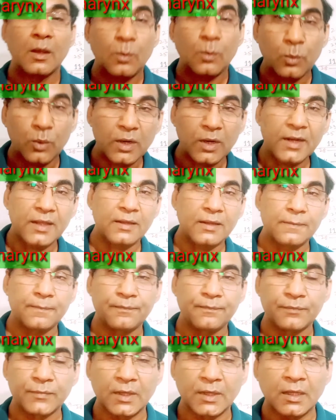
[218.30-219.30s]
body
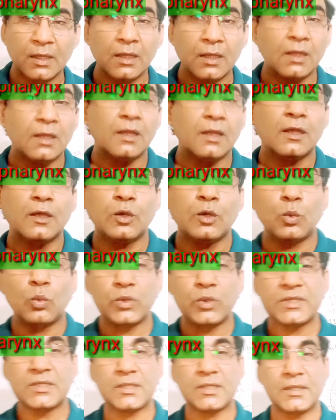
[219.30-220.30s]

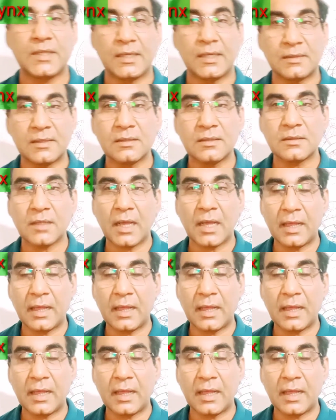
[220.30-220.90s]
which doesn't